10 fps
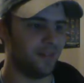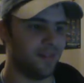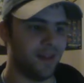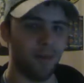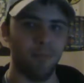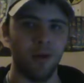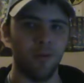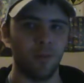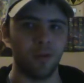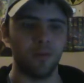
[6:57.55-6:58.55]
Diablo
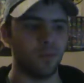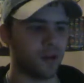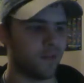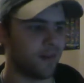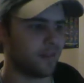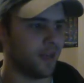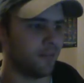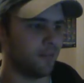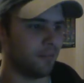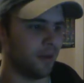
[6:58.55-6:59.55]
and World of Warcraft. I
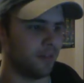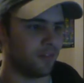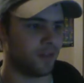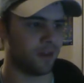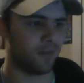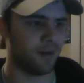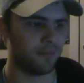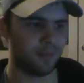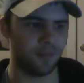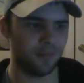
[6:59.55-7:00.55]
haven't played
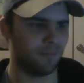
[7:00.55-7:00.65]
StarCraft and